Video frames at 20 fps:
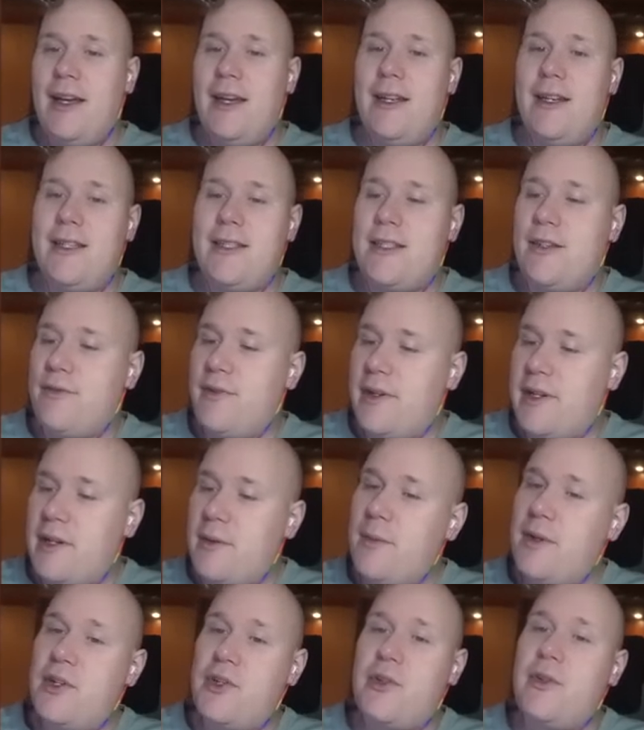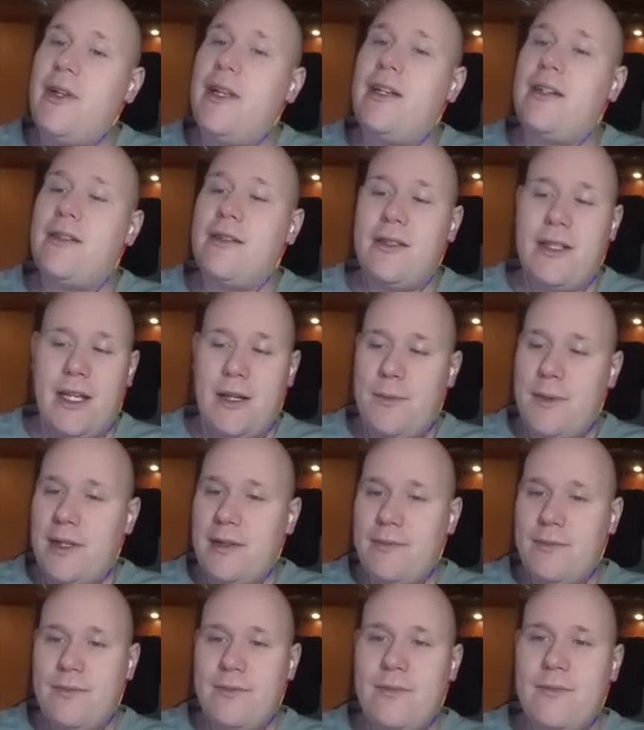It is the final mission, ladies and
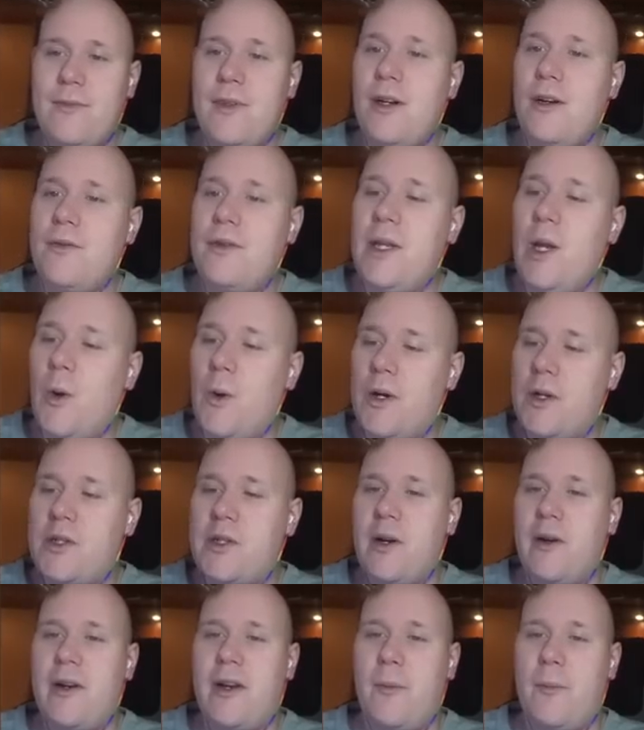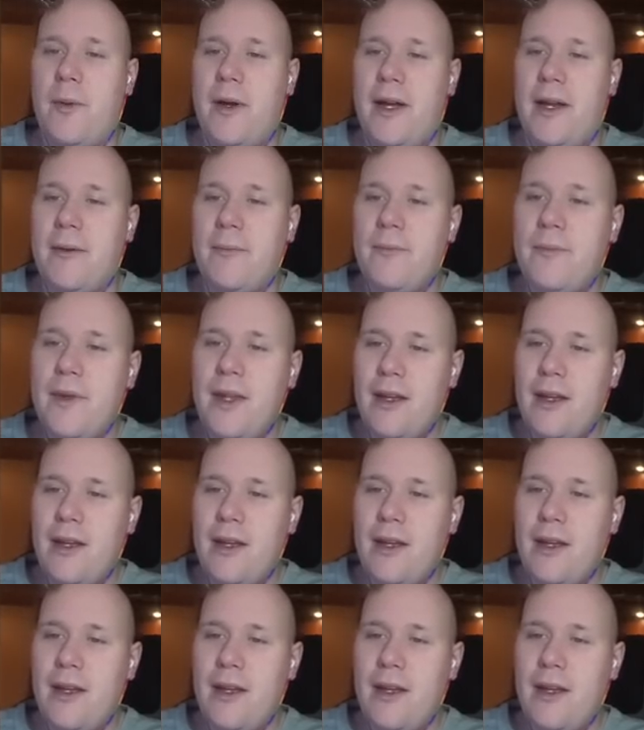gentlemen, of the Orange Star campaign.